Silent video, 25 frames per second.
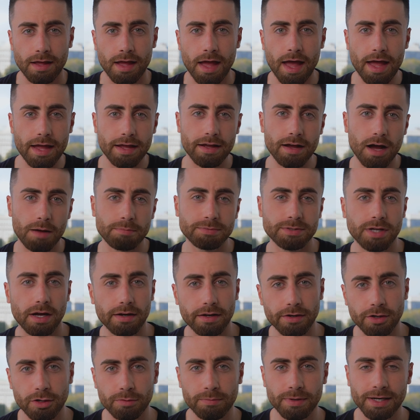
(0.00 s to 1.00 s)
Hey, I'm Tyler
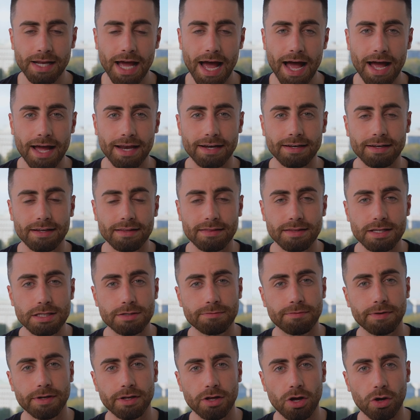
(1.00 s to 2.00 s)
Newman, and in this
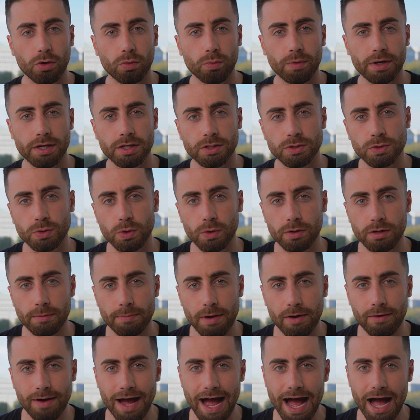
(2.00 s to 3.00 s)
video, we're going to talk
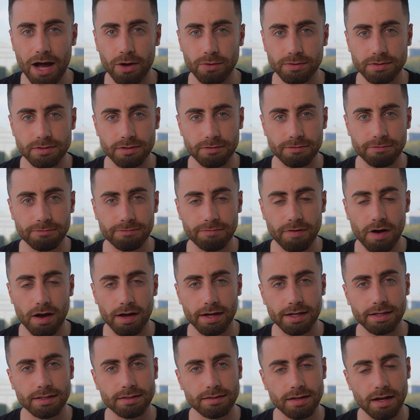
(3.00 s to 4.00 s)
about how to
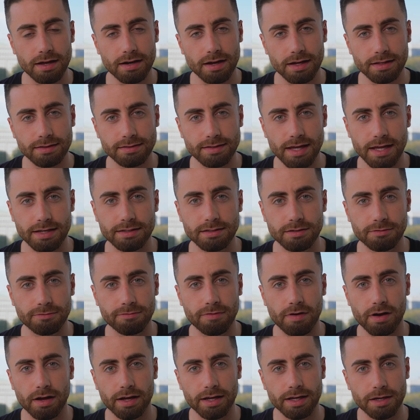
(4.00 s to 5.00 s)
find and
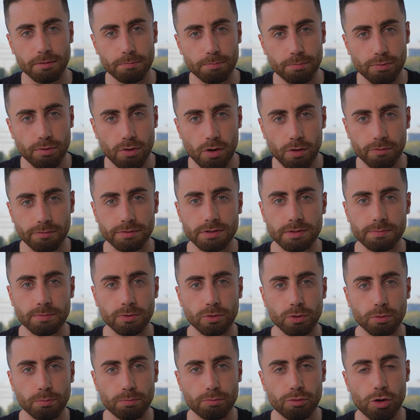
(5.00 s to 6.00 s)
identify
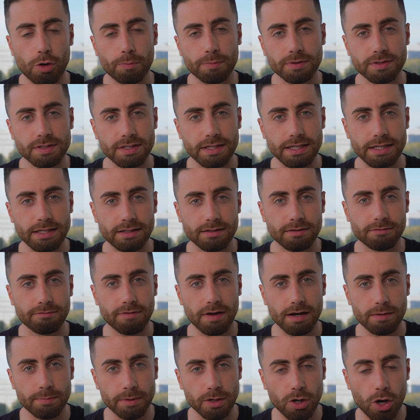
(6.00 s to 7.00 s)
profitable property
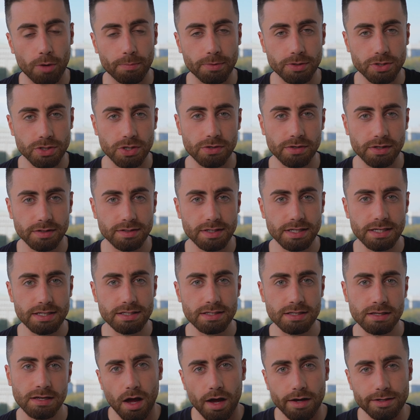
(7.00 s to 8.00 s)
development
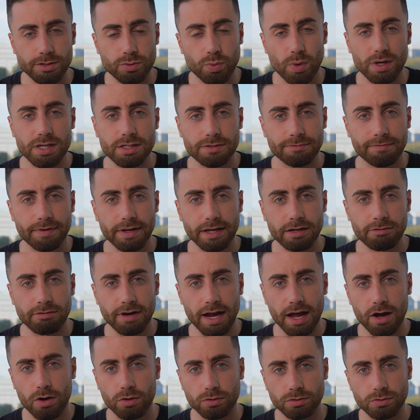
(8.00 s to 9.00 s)
opportunities, as well as figuring
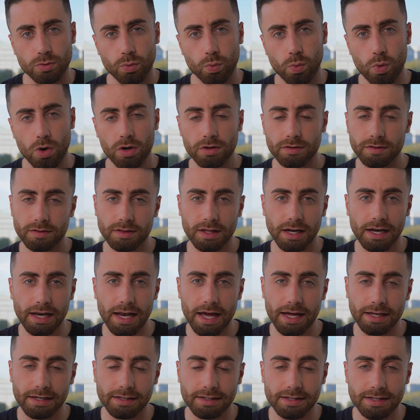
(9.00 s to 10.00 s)
out what the
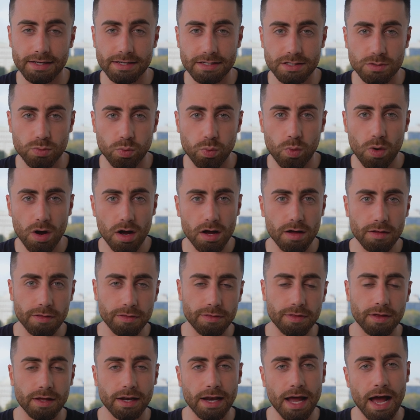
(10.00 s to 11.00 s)
land is worth
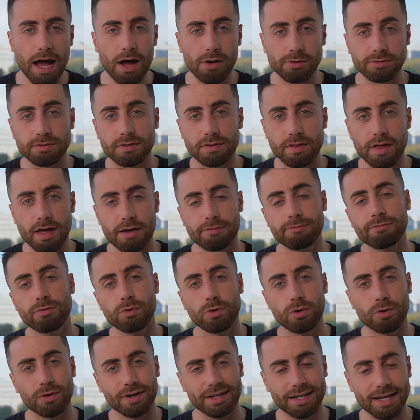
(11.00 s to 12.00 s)
and how to
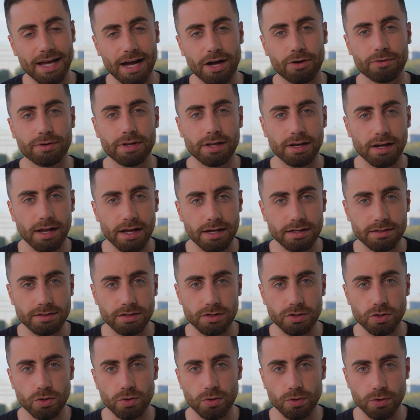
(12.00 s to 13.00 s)
therefore calculate
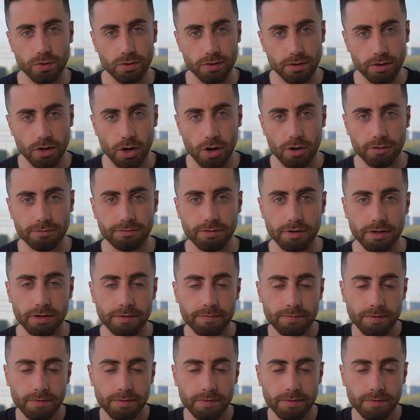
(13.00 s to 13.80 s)
your offer.